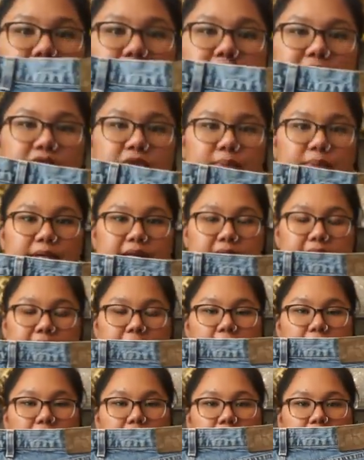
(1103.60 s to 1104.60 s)
which everybody
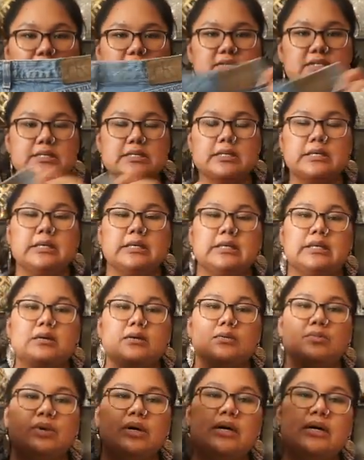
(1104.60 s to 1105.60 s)
loves
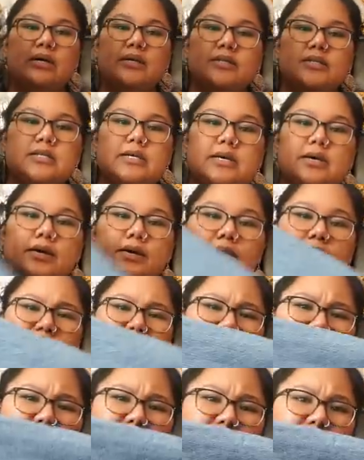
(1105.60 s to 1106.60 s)
but
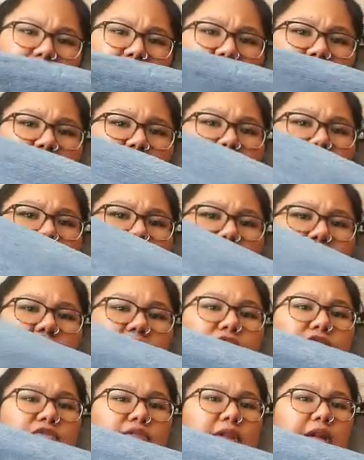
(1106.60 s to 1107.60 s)
yeah I don't know they're
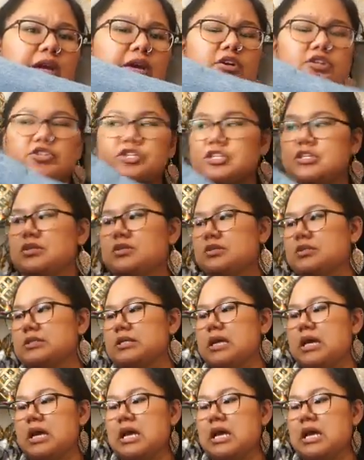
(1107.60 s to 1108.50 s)
flare jeans